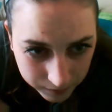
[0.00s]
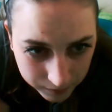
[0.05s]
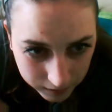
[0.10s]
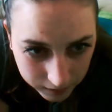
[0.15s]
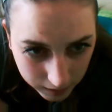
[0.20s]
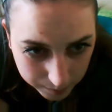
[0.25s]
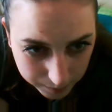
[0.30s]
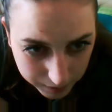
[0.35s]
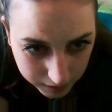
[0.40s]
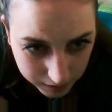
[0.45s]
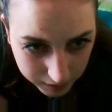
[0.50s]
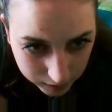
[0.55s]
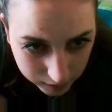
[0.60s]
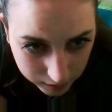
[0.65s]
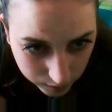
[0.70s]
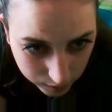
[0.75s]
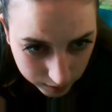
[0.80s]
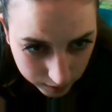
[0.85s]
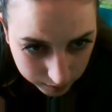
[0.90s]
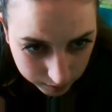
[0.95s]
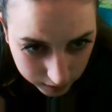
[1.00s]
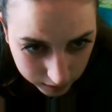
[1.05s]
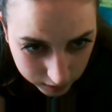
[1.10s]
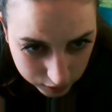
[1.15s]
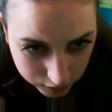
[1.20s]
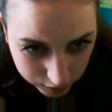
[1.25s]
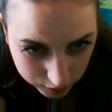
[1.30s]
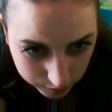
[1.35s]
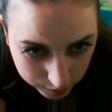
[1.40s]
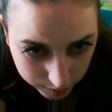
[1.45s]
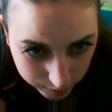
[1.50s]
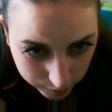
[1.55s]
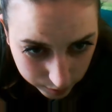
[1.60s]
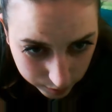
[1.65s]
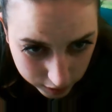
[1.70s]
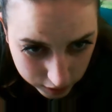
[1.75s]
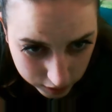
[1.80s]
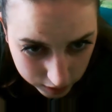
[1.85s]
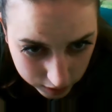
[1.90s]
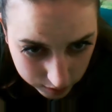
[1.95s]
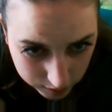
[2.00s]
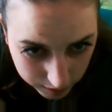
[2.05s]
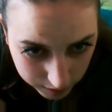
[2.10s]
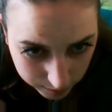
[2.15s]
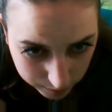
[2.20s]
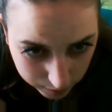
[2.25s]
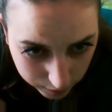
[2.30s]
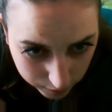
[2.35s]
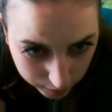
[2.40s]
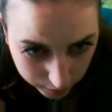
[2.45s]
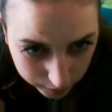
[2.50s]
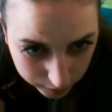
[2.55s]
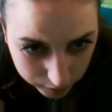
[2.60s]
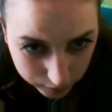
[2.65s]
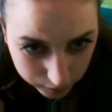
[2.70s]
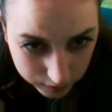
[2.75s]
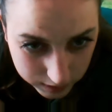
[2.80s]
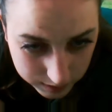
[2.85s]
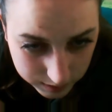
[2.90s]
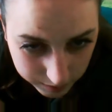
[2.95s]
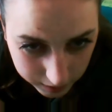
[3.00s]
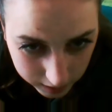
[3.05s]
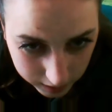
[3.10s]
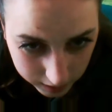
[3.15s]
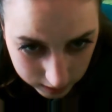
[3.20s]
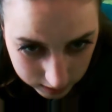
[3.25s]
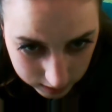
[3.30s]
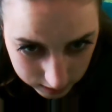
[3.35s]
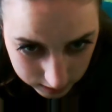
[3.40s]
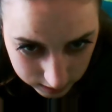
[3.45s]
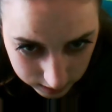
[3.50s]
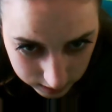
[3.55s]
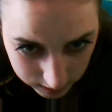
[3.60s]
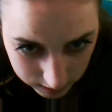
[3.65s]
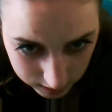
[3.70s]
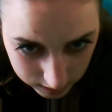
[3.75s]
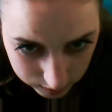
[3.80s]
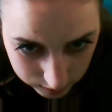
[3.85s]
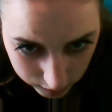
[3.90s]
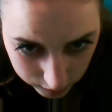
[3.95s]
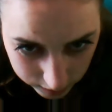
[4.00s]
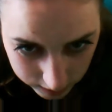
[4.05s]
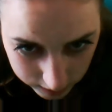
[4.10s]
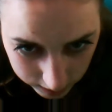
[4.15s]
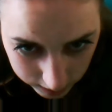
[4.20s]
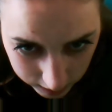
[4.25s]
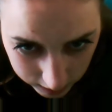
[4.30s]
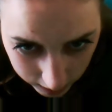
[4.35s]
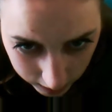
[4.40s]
Let P1 be the true proportion of people who experience dizziness while taking